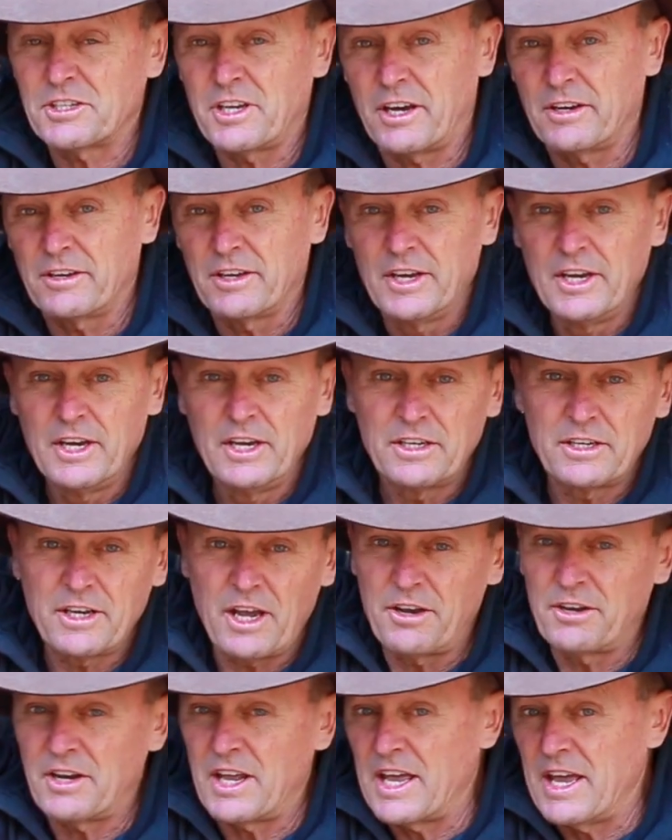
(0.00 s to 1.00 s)
So
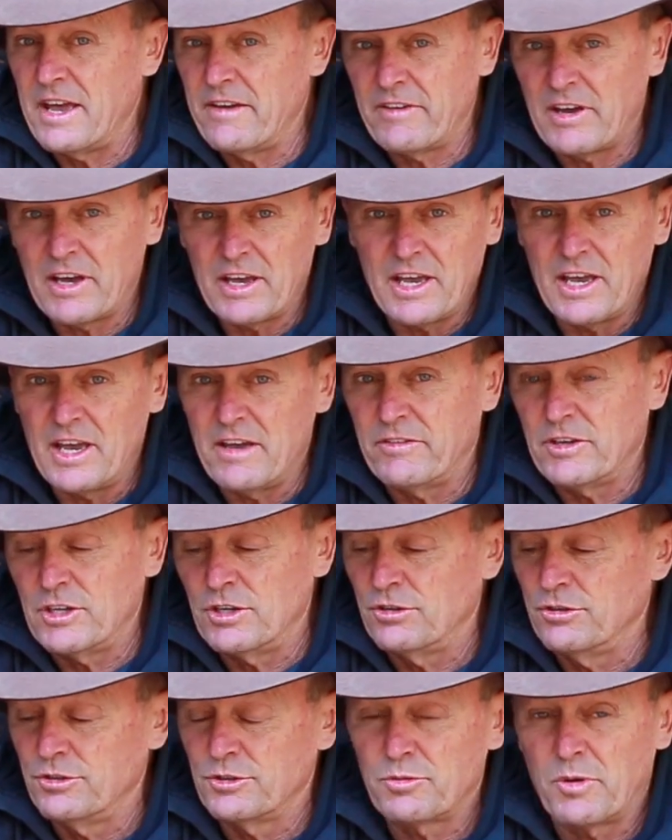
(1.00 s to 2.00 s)
don't ever
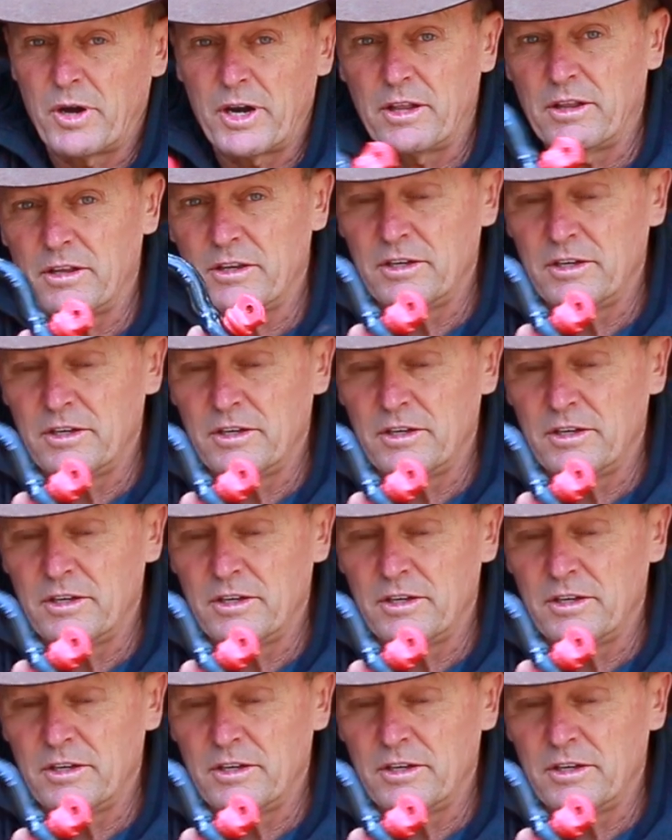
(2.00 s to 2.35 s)
use one of